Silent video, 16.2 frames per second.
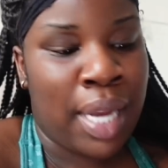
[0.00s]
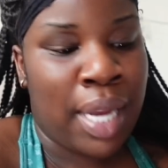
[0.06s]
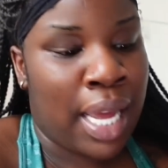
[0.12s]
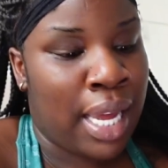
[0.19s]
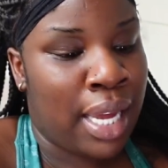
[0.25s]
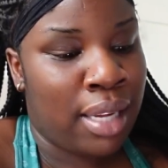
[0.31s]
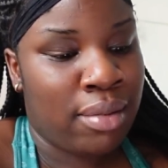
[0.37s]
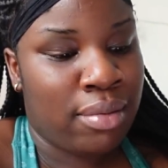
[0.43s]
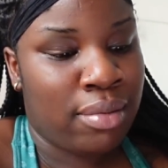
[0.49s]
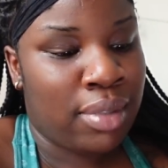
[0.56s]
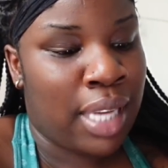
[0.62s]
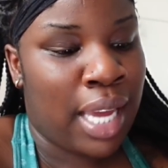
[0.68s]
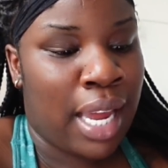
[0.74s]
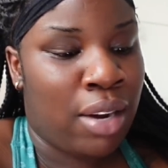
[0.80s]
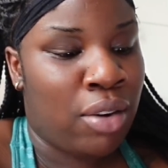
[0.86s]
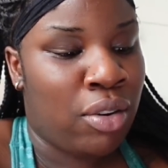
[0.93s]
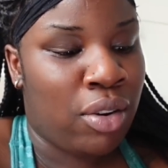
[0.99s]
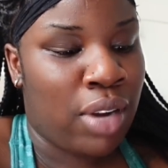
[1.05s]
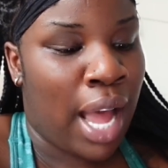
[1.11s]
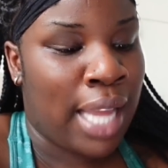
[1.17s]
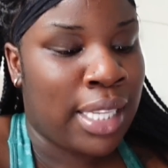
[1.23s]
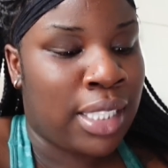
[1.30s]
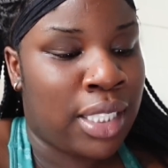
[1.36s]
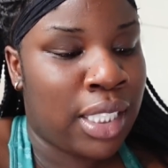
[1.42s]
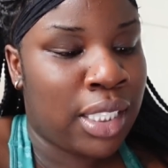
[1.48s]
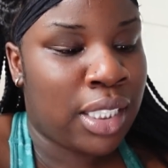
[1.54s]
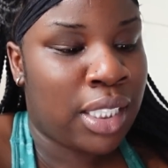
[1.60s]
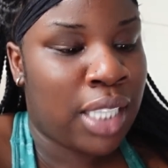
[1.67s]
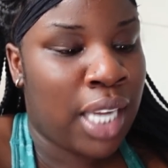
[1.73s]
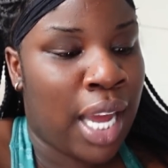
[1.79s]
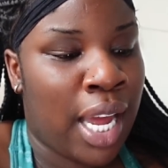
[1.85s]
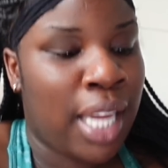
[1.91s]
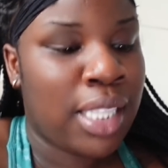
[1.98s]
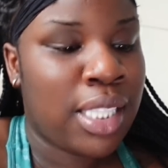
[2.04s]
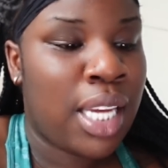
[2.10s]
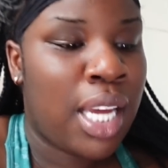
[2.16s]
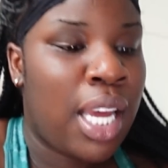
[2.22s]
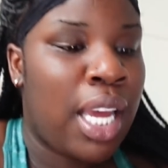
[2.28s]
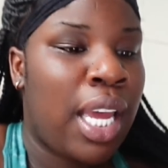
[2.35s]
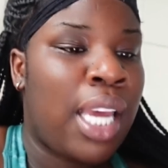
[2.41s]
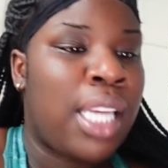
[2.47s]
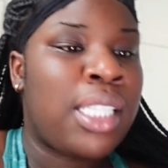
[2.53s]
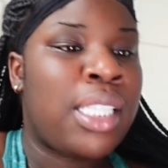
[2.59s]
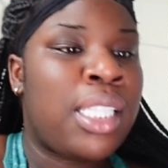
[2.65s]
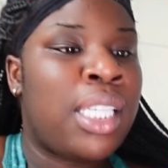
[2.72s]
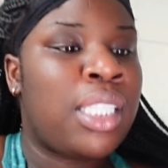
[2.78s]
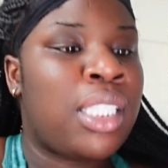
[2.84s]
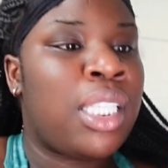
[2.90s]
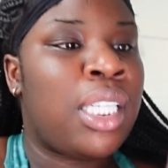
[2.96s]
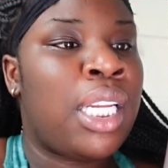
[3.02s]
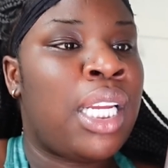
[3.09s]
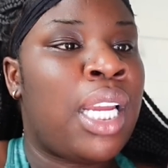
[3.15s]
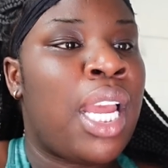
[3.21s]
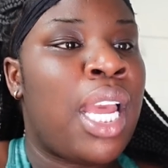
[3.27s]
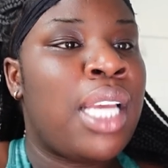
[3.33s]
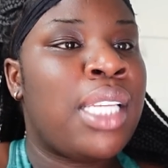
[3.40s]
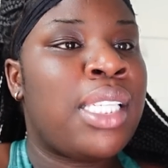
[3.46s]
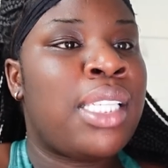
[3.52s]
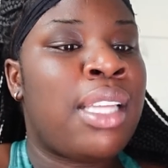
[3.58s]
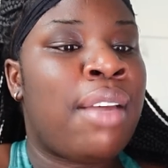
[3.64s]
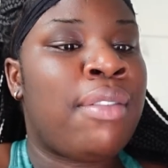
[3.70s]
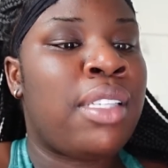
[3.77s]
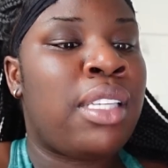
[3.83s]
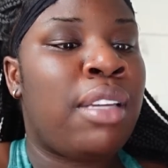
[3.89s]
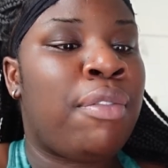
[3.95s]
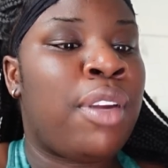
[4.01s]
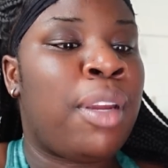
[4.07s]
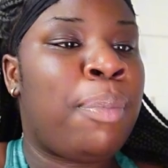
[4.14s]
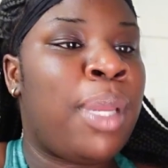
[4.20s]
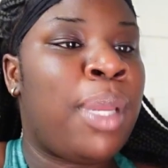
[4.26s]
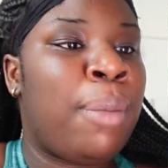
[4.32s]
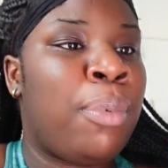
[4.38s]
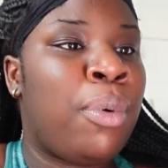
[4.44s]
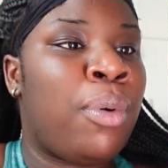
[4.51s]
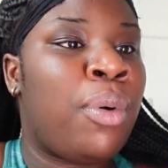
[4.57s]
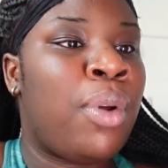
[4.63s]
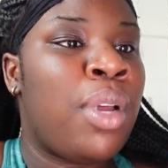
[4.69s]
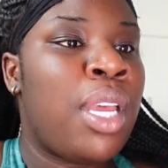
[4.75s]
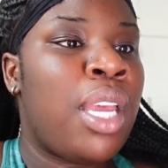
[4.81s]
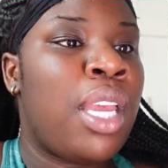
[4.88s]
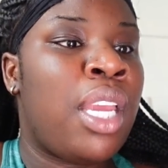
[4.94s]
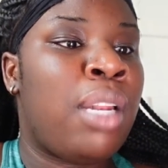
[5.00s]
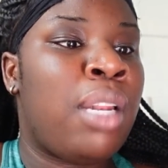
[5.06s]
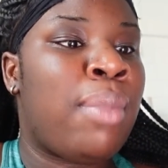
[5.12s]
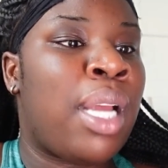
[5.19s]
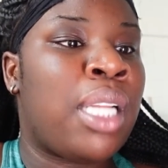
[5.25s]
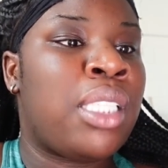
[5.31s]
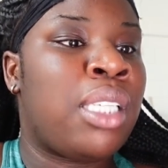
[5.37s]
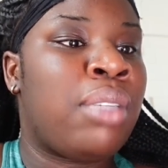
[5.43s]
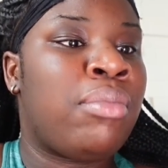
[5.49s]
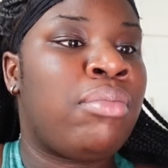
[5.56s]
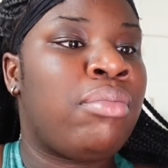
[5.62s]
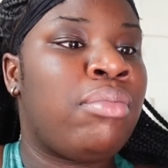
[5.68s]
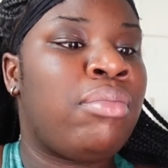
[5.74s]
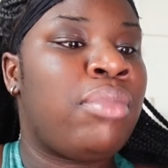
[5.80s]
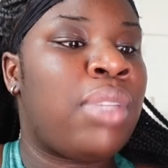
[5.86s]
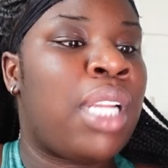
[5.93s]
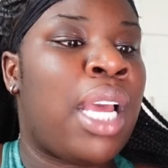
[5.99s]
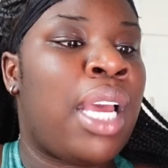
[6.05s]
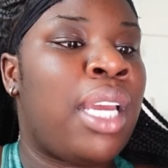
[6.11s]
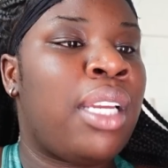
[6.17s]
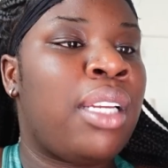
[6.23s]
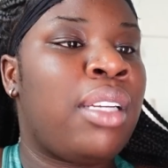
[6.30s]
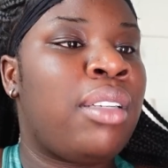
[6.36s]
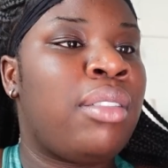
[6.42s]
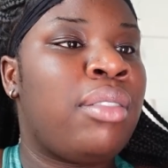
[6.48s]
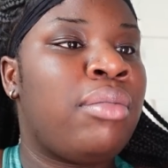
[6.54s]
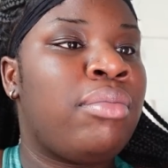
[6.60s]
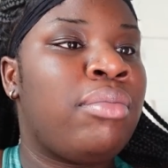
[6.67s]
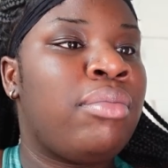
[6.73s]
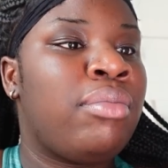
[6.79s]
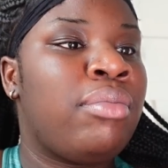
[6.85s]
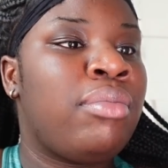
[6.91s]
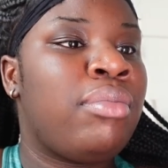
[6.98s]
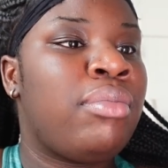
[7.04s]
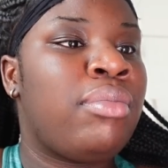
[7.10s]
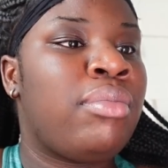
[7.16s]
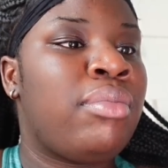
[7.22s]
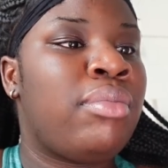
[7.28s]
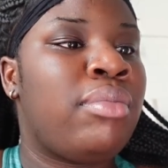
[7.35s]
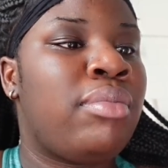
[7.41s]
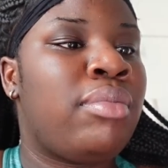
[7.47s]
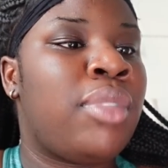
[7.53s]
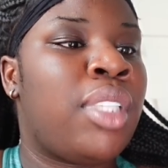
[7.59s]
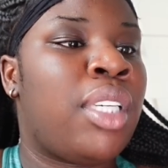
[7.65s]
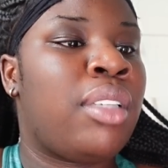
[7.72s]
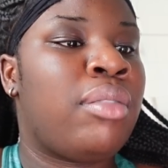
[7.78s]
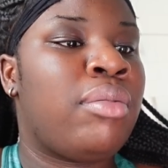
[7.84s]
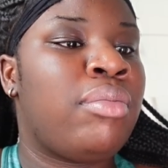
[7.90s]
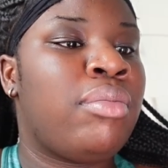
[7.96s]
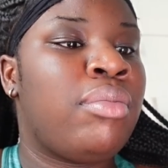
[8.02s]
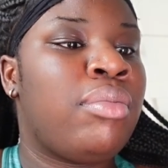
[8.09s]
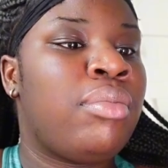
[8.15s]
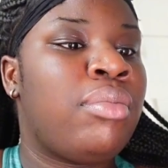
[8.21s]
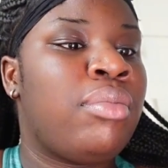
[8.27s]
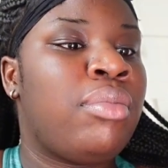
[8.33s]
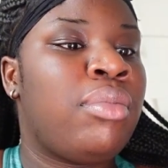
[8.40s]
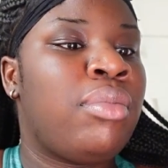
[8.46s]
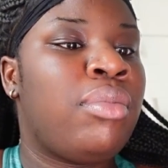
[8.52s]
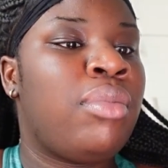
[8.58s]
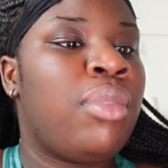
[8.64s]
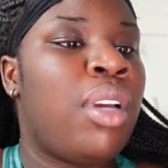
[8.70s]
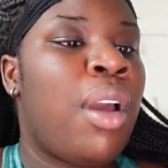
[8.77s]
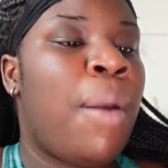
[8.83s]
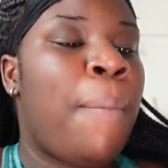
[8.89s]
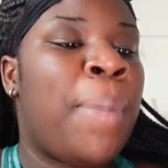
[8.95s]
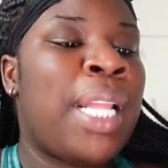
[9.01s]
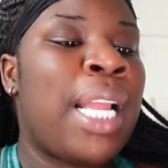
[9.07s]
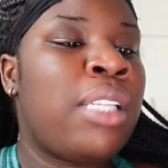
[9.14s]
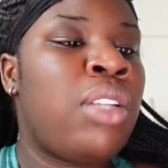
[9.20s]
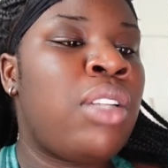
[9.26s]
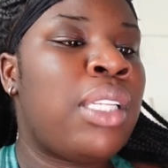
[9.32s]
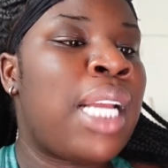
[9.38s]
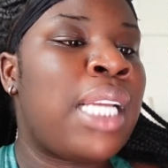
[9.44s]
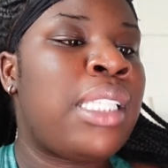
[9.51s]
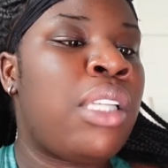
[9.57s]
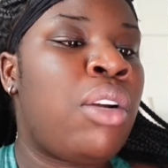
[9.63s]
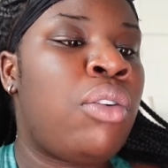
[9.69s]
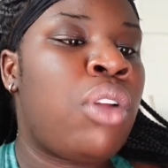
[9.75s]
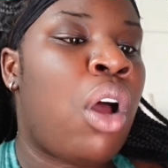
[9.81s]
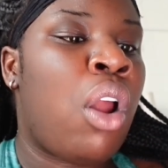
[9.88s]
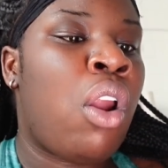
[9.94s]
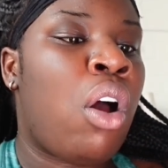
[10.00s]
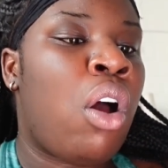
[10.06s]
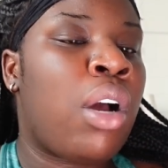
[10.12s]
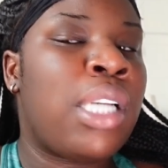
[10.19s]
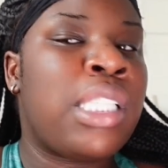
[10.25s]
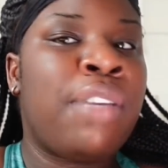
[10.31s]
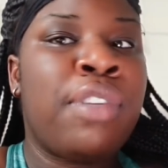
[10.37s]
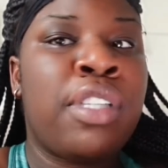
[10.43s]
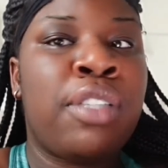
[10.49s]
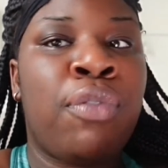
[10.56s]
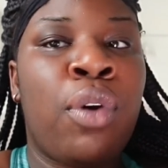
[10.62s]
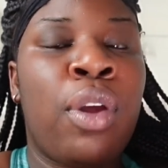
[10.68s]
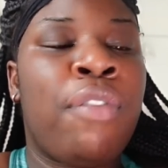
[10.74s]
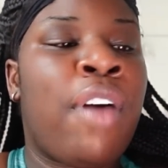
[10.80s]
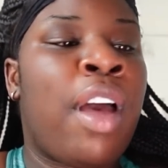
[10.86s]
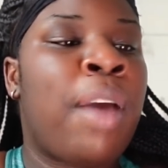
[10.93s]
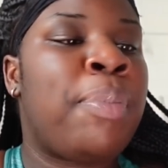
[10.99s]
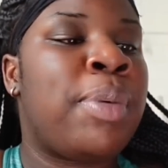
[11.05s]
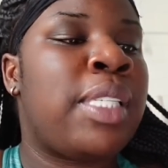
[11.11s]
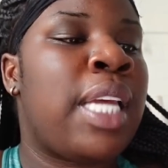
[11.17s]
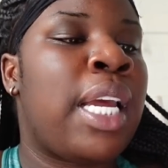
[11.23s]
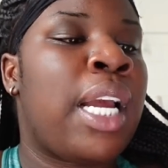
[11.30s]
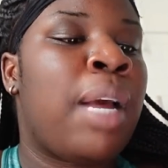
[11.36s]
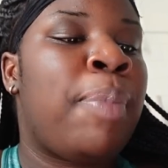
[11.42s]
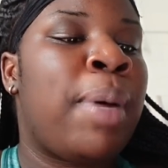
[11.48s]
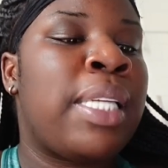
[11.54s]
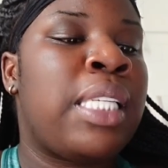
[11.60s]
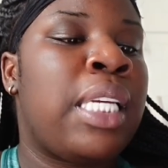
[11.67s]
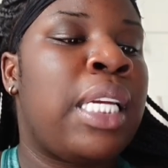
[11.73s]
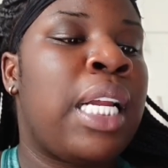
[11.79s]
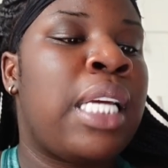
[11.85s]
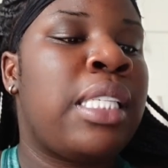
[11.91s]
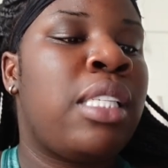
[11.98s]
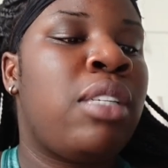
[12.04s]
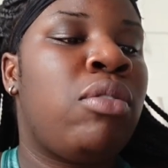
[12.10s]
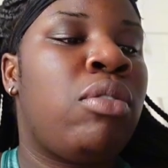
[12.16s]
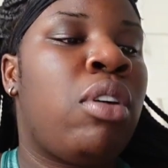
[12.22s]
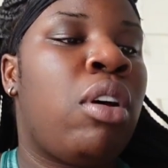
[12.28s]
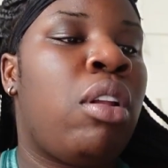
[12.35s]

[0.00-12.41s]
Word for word: like yeah look i just checked it's literally 73 people in my gym like no but that's not that's still not a lot because if it's 45% capacity, that's still not a